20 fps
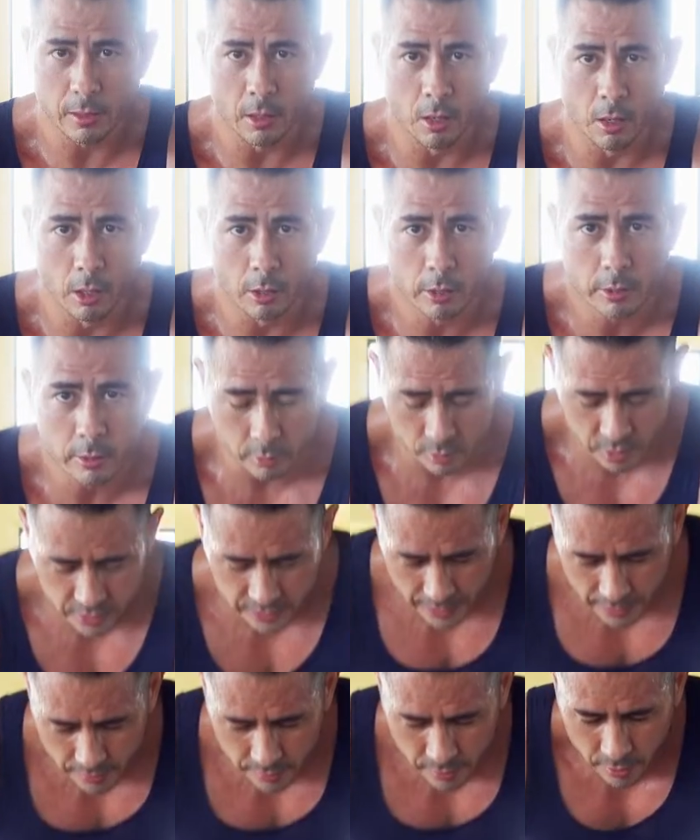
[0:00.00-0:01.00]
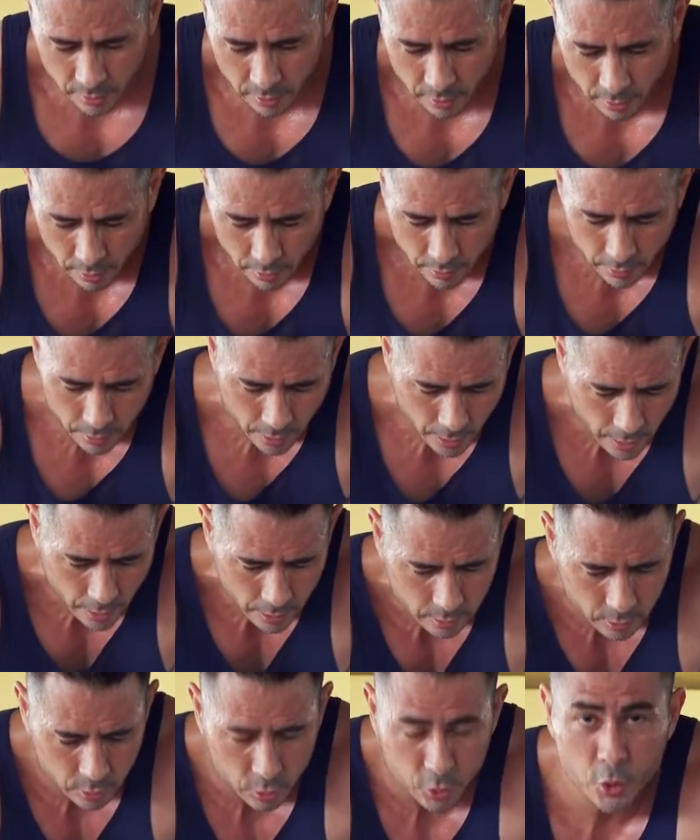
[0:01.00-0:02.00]
at all, you stand here,
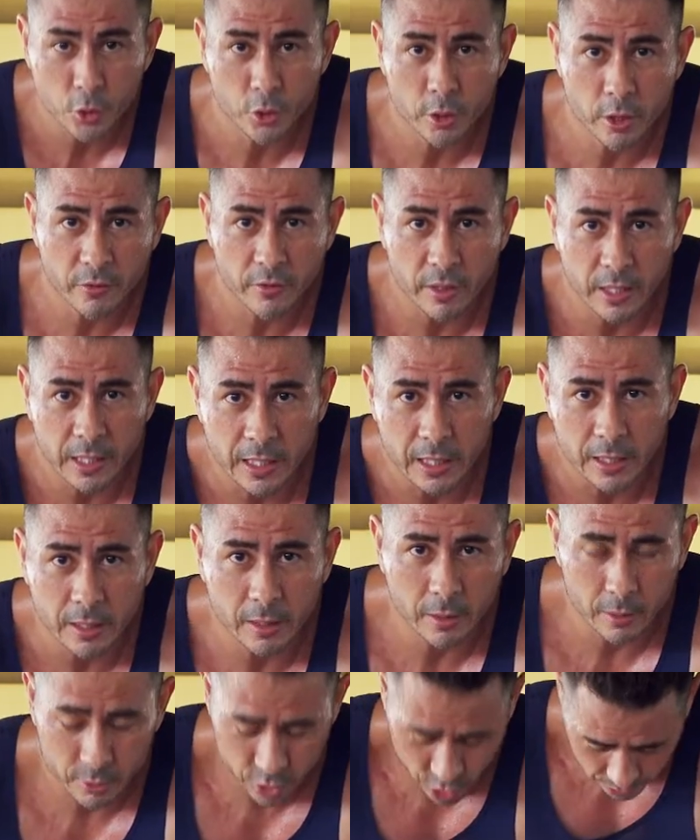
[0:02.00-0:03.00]
you do your thinking,